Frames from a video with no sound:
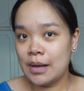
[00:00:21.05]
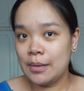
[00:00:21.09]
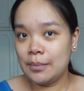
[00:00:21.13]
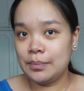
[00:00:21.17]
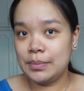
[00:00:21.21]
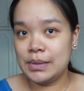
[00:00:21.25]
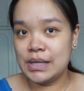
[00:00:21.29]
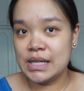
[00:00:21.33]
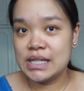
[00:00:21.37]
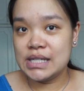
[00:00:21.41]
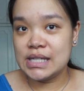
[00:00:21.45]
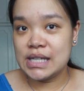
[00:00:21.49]

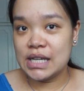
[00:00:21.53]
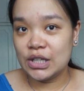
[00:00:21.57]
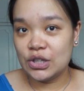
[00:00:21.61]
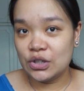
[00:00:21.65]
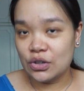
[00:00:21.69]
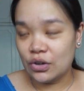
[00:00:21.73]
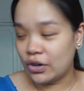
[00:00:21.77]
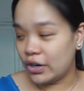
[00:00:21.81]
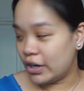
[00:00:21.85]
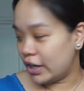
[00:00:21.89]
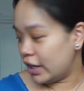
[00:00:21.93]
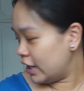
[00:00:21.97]
Please
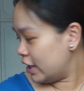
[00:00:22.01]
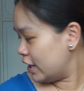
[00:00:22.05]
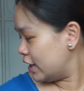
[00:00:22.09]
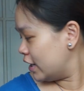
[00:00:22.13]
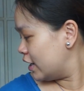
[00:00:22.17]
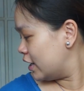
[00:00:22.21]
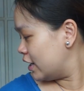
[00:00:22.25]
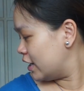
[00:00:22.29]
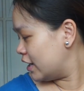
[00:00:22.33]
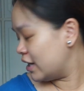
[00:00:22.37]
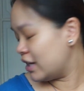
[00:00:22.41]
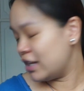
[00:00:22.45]
ignore
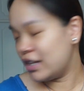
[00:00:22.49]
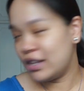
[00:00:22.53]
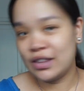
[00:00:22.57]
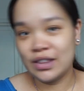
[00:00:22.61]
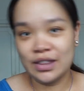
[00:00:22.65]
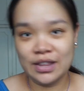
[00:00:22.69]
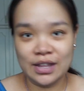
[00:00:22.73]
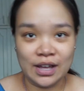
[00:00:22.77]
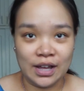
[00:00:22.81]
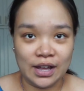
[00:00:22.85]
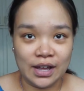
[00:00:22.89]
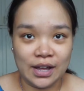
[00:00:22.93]

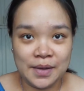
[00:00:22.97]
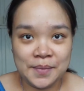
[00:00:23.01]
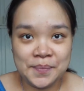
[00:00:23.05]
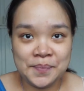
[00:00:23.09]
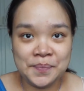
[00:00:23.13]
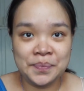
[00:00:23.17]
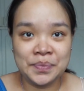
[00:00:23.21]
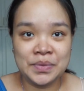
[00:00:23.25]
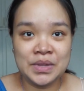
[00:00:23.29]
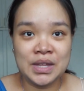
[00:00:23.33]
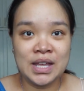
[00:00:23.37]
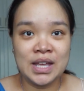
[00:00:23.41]
the
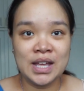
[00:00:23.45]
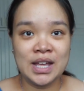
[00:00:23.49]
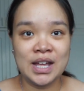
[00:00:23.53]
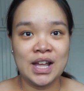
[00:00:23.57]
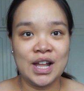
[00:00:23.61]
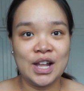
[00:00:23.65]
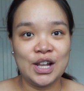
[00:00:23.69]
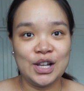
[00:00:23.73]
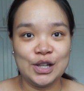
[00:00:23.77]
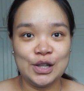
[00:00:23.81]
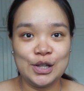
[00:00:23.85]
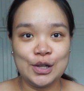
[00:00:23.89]

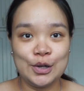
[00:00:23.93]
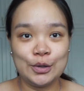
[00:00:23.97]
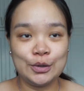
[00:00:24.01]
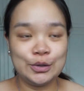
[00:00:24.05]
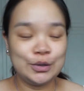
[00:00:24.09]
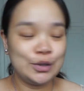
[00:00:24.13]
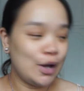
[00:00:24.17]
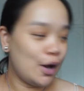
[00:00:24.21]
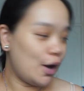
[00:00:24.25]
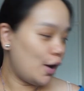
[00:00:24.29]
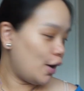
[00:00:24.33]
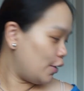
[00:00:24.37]

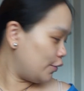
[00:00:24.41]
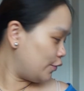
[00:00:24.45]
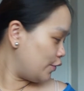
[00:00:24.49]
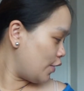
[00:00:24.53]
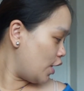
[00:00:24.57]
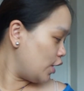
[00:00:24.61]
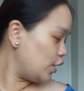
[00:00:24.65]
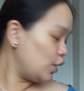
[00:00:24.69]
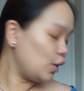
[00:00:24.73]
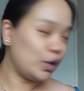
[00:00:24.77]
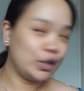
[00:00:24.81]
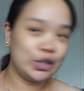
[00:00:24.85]
load
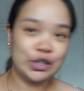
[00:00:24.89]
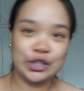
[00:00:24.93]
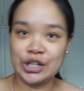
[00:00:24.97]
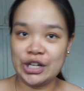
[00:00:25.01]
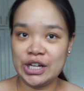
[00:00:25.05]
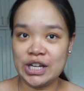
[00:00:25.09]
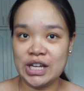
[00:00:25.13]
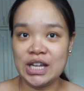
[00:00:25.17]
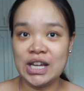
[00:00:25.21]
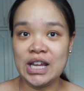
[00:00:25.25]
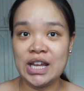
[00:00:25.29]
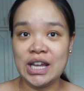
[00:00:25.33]
of
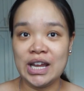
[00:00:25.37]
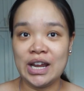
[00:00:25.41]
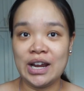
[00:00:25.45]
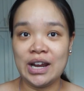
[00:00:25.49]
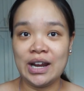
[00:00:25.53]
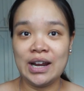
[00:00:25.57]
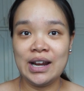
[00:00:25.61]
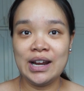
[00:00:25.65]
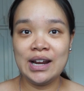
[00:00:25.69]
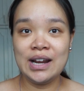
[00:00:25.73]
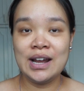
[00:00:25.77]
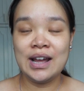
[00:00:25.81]
laundry
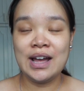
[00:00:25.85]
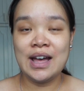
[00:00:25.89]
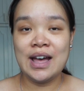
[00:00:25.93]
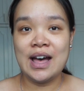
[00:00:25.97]
here.